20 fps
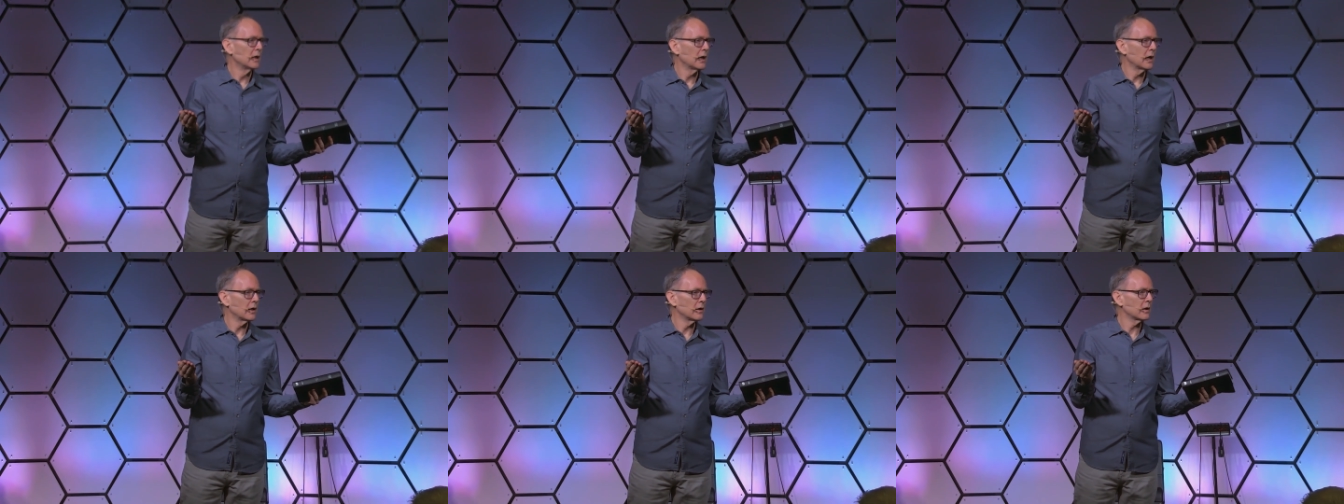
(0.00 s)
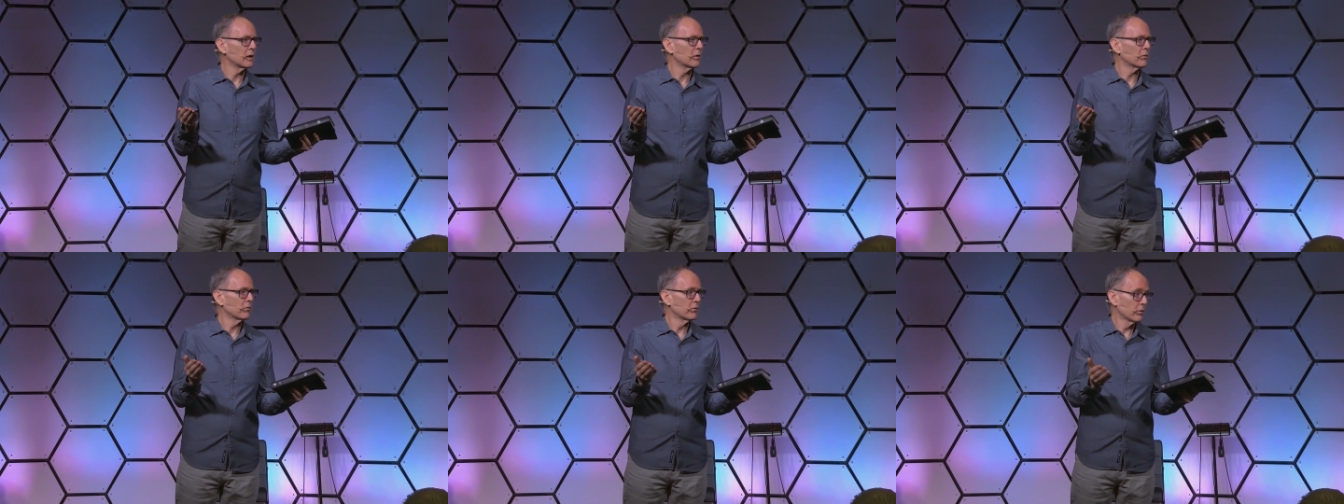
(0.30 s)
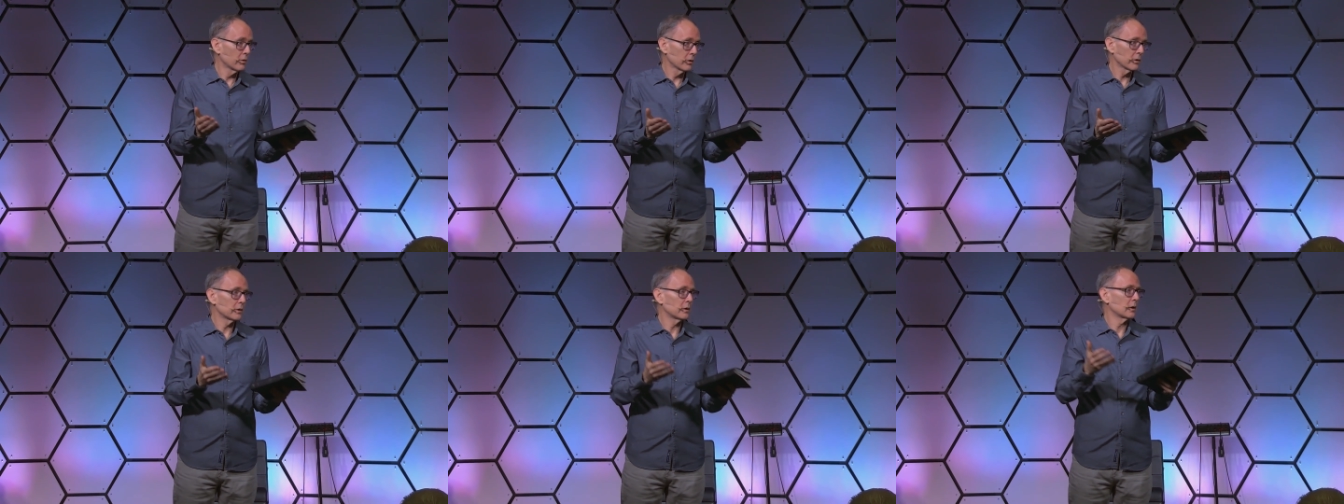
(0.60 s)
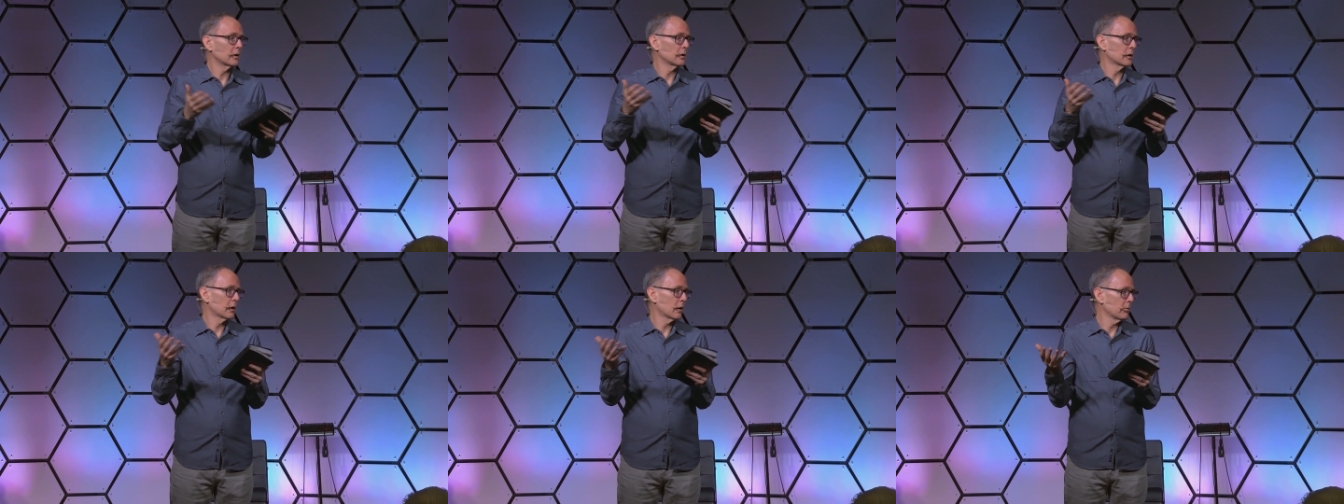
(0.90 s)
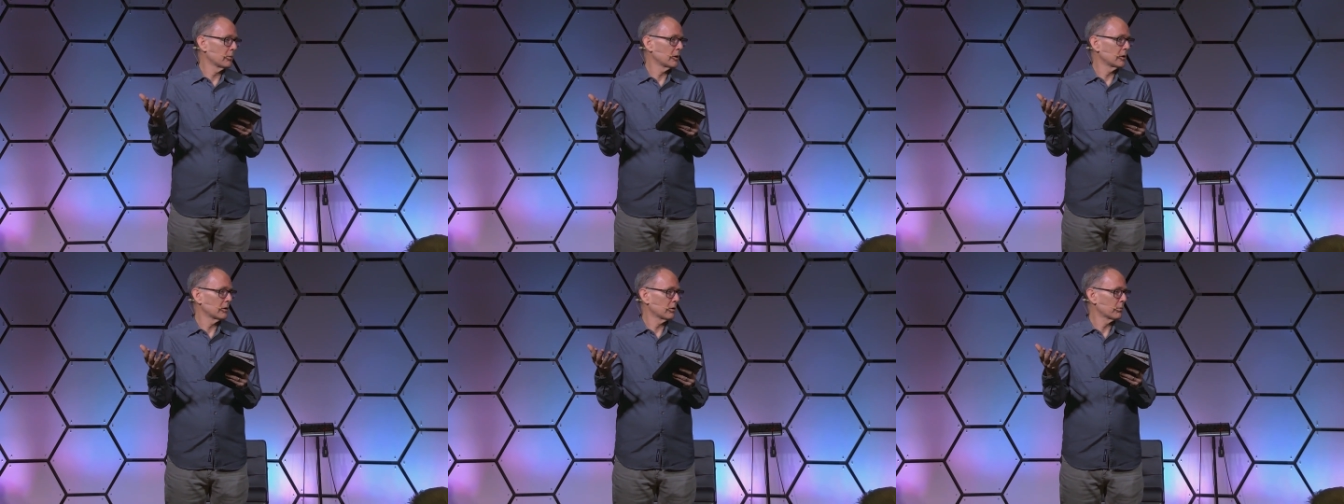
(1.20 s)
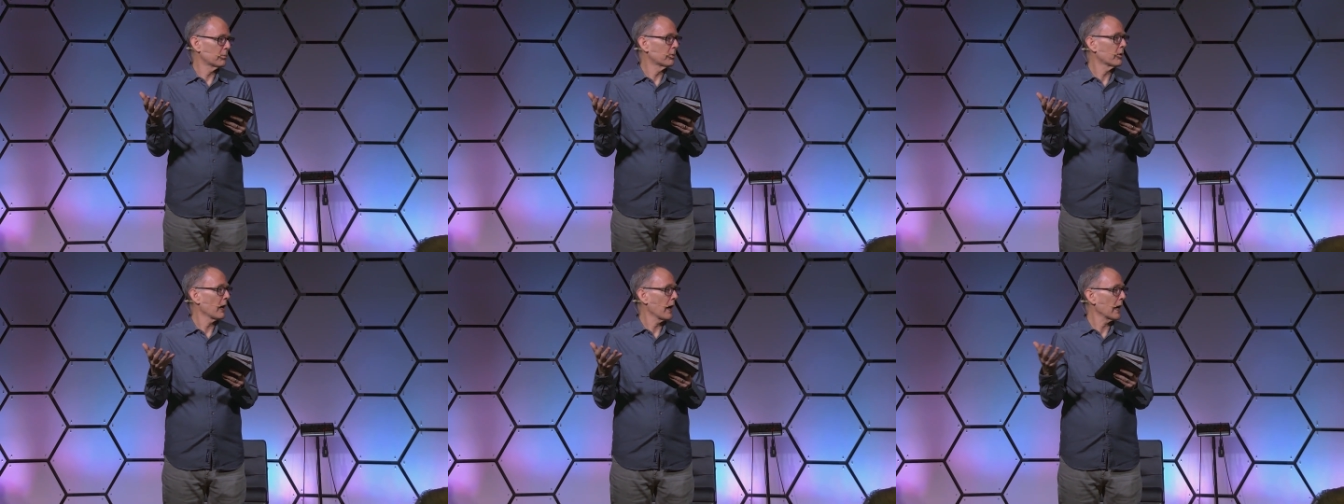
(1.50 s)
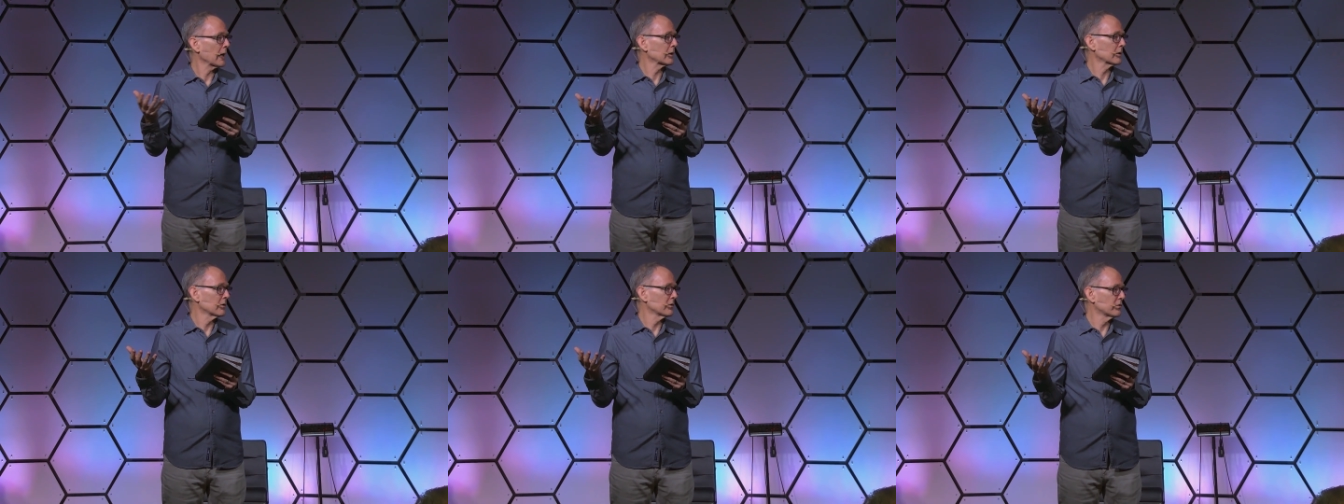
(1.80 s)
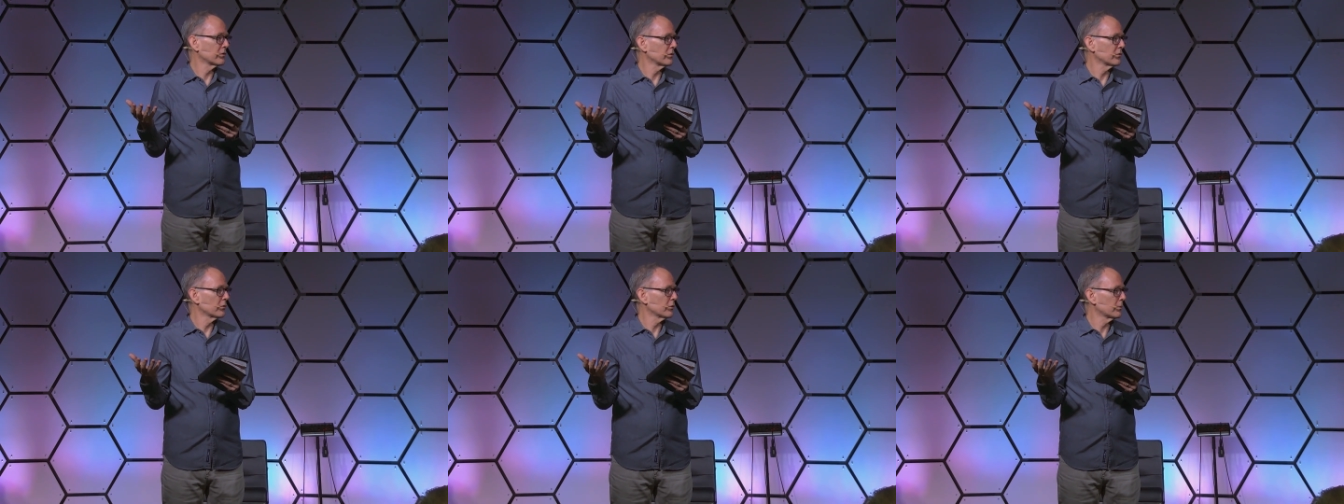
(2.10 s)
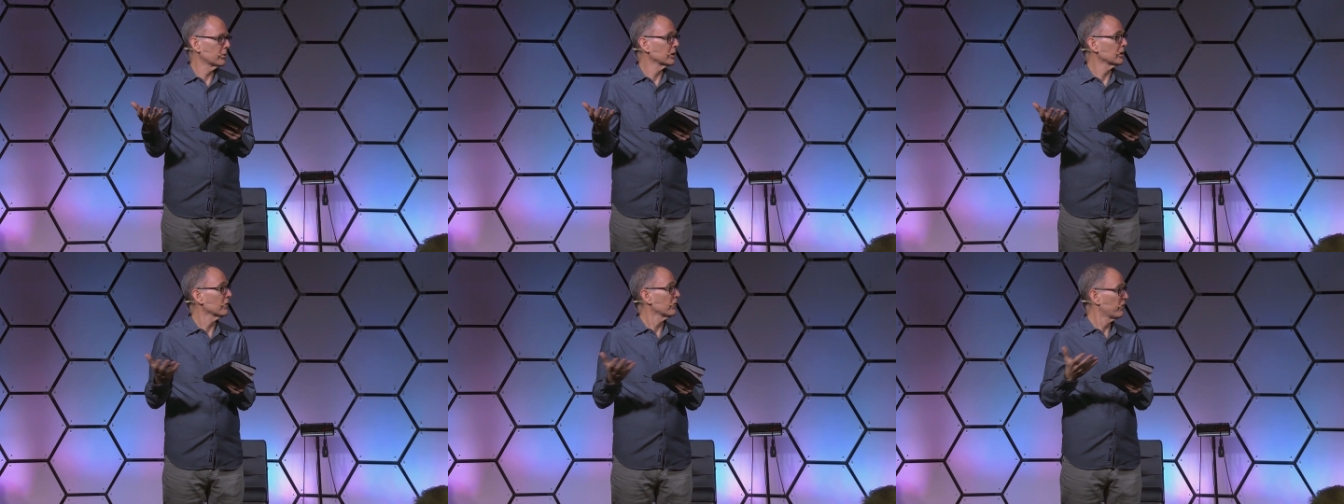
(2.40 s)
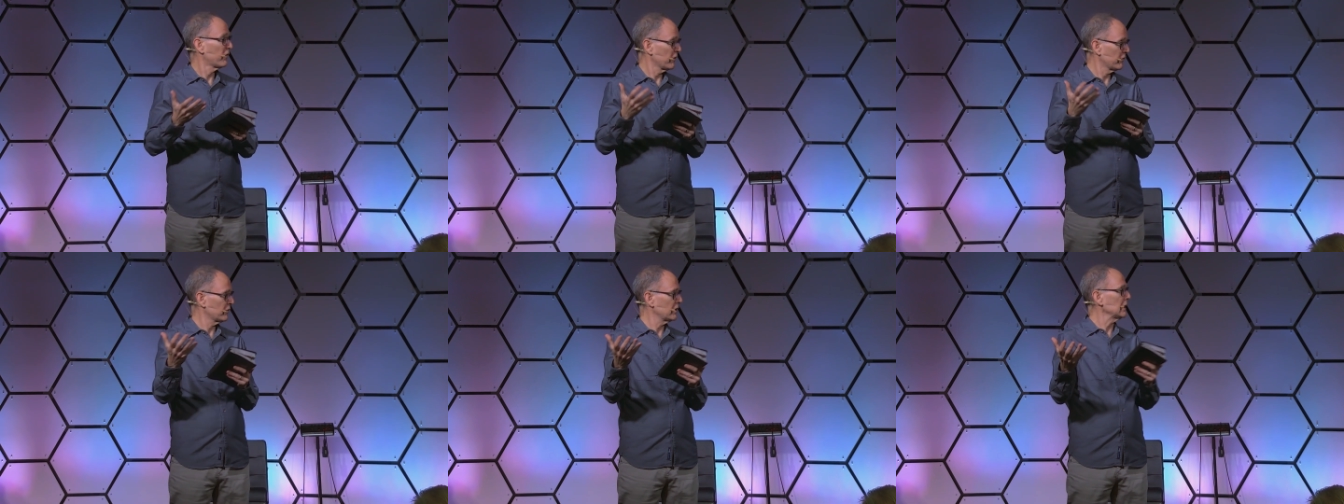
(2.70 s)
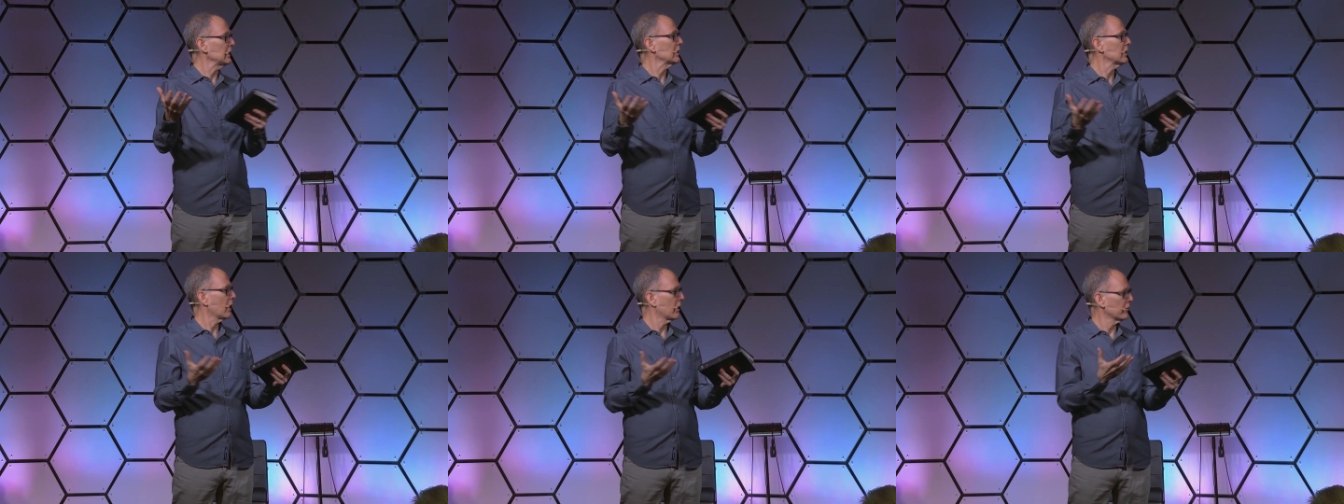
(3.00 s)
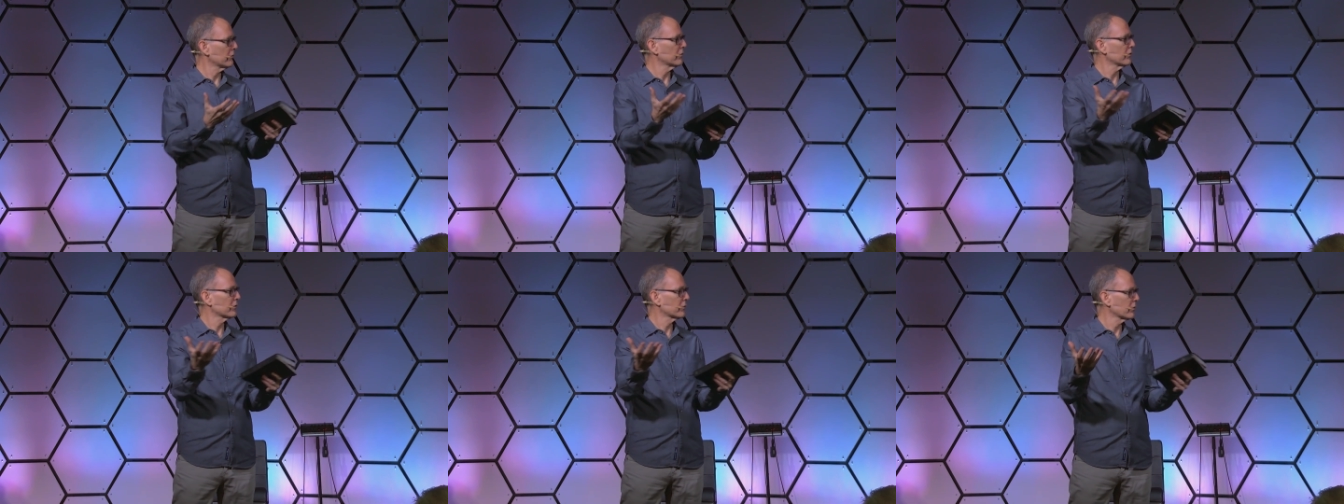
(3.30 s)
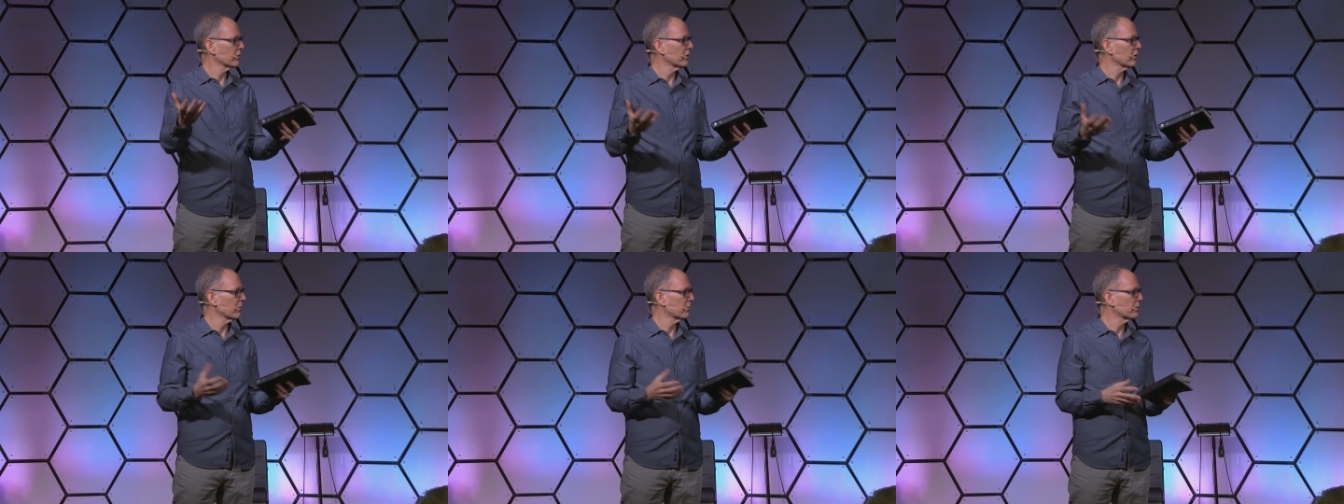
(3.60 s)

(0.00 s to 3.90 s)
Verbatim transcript: And then it really didn't come into practice until about the 1500s when the